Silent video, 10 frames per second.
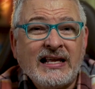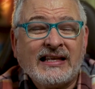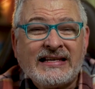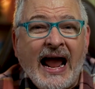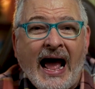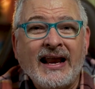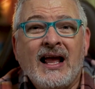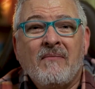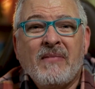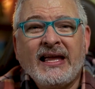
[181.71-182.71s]
like the dad,
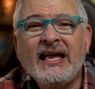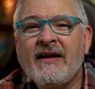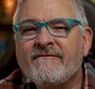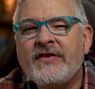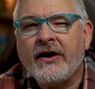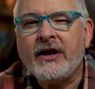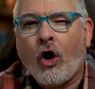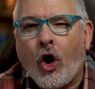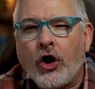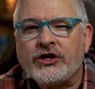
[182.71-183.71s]
making it very
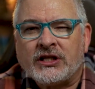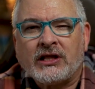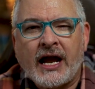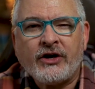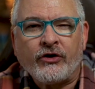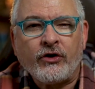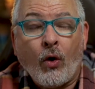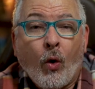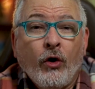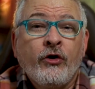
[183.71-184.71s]
hard to like her
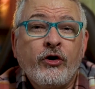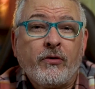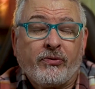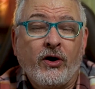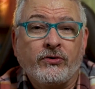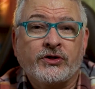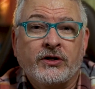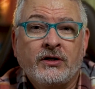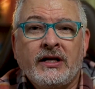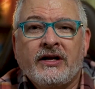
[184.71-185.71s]
or her
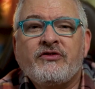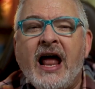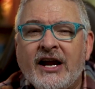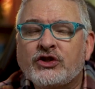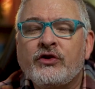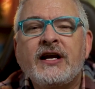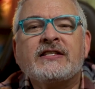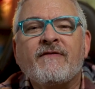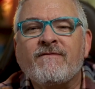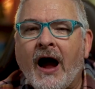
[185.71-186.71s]
approach. Now, Nash
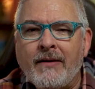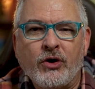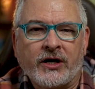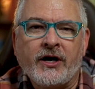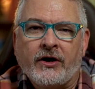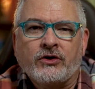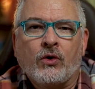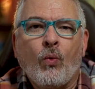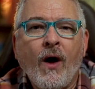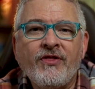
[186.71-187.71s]
creates a vibrant
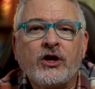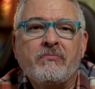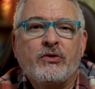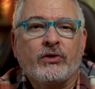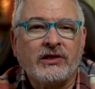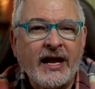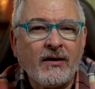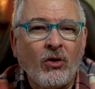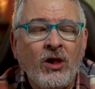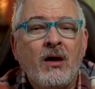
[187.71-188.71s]
character, one that could be
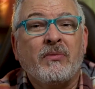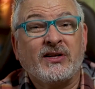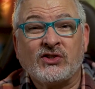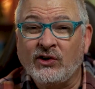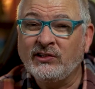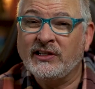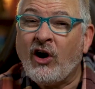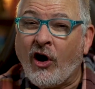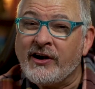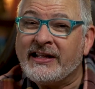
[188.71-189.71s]
relatable, but is certainly
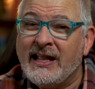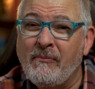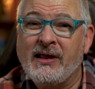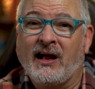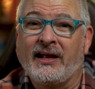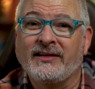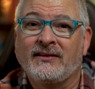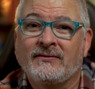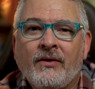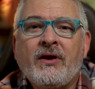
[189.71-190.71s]
hard to get
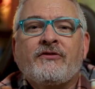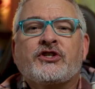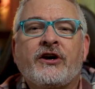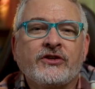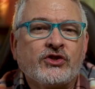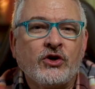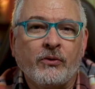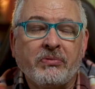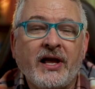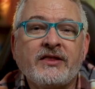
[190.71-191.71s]
behind. Then we have Sharon
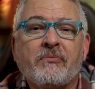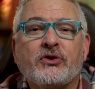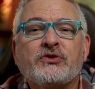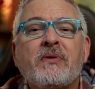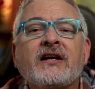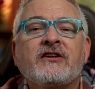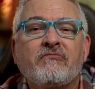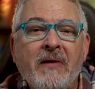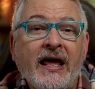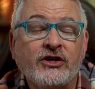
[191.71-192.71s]
Stone playing the
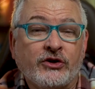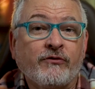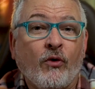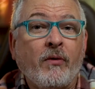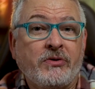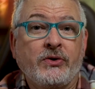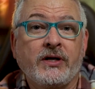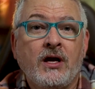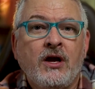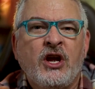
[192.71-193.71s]
prospective manager for Beauty.